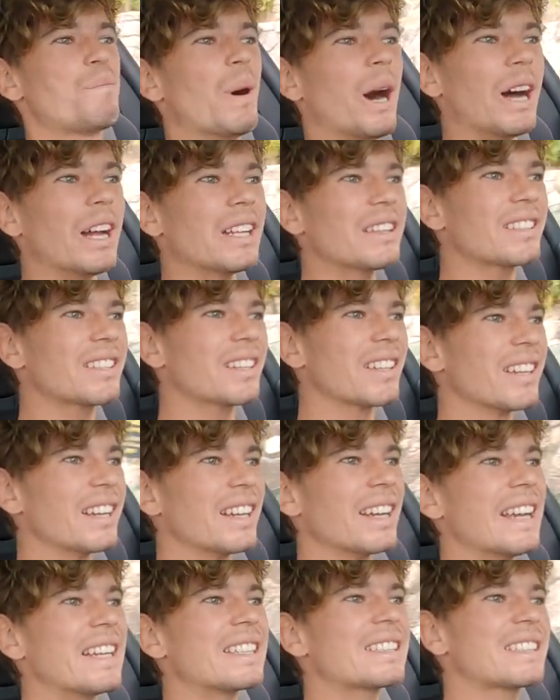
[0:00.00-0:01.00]
But
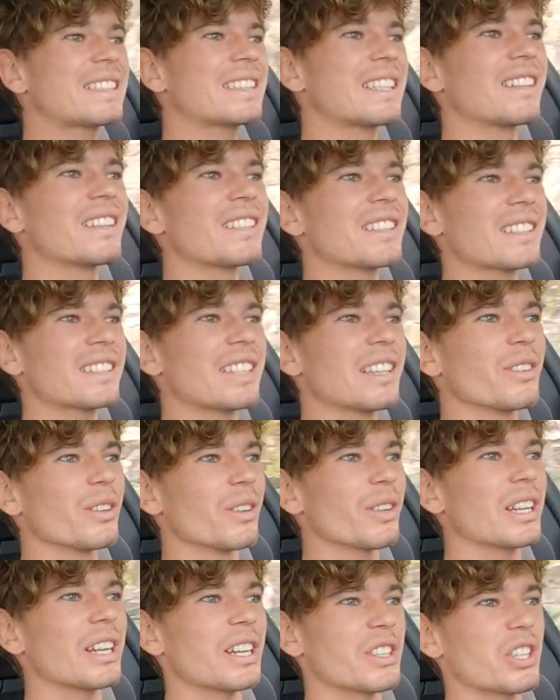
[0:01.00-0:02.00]
it's still a
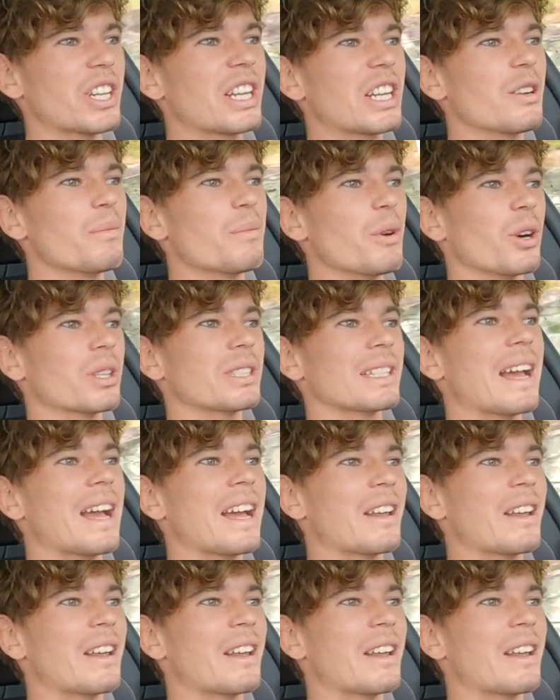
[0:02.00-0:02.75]
single clutch gearbox.